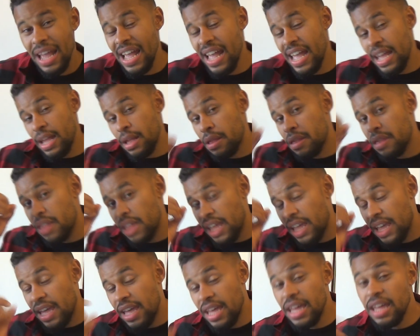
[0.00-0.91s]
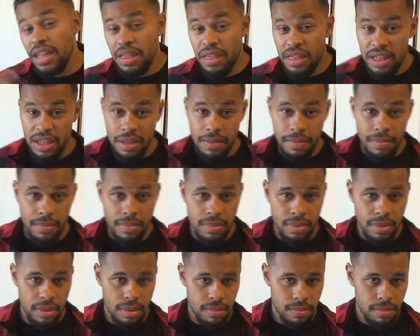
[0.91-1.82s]
it's easy,
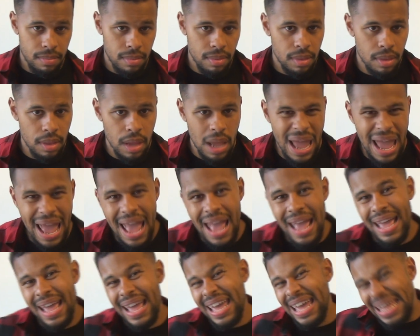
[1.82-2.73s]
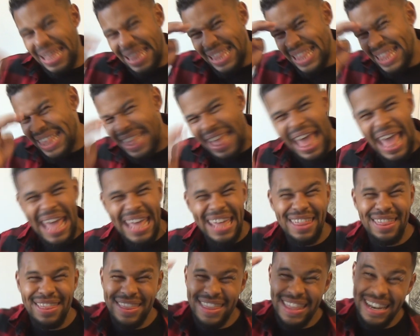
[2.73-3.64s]
it
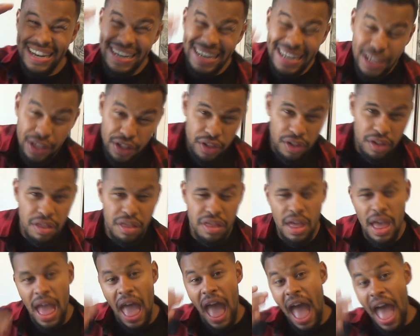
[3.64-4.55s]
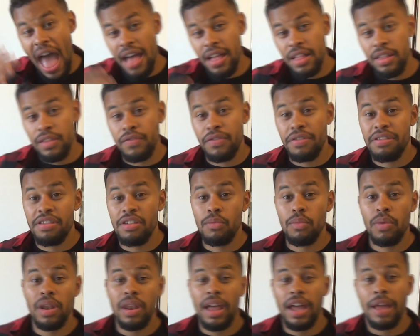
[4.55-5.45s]
tastes delicious, and for
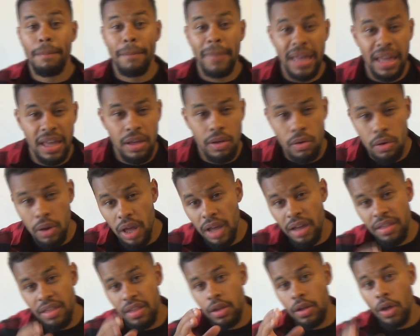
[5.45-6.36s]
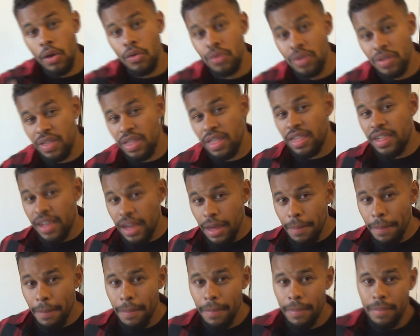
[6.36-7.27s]
someone like me who likes to go to the
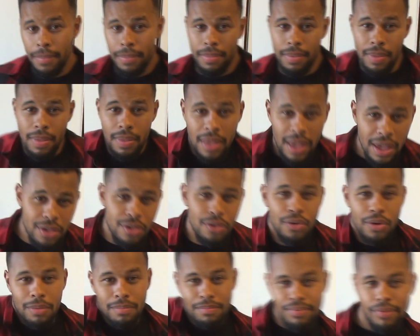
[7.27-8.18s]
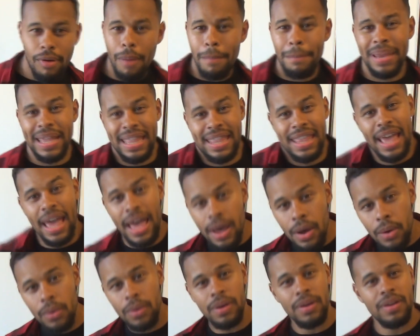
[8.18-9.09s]
gym, as you can probably
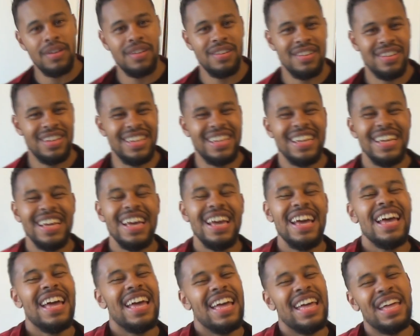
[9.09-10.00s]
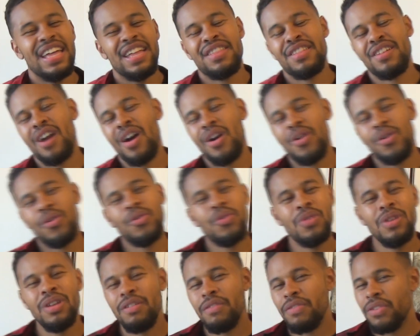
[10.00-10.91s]
tell, it's got
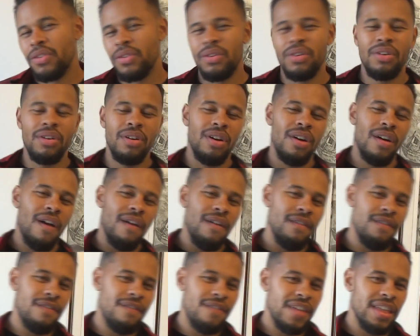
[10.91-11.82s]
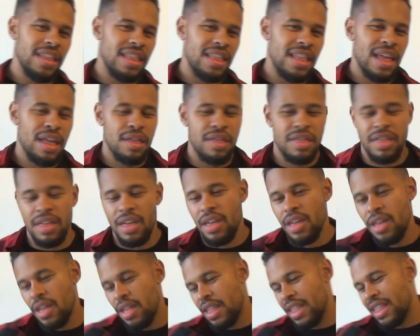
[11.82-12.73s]
all of your fitness
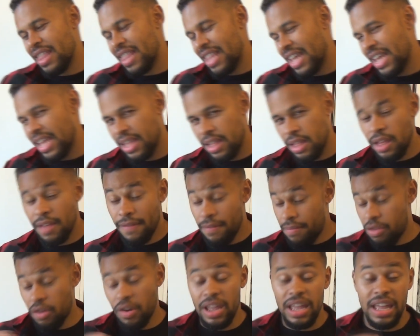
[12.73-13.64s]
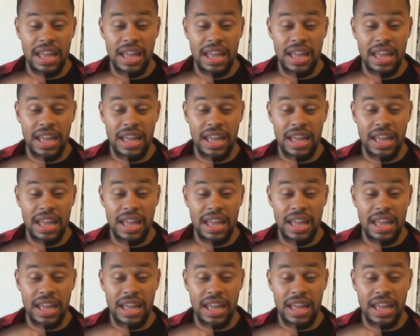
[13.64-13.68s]
needs.